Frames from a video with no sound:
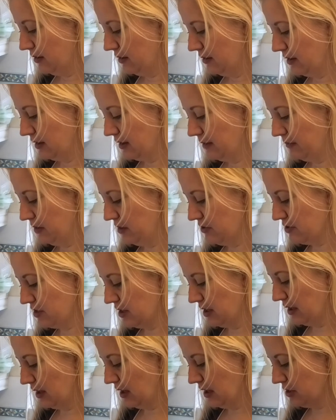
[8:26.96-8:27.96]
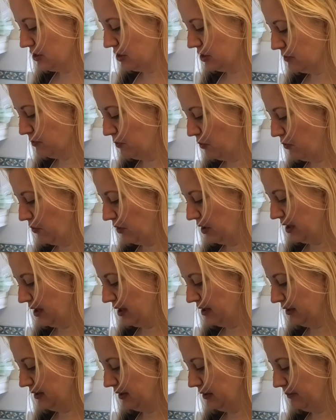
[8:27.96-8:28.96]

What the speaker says: that I'm using, and just pour it in little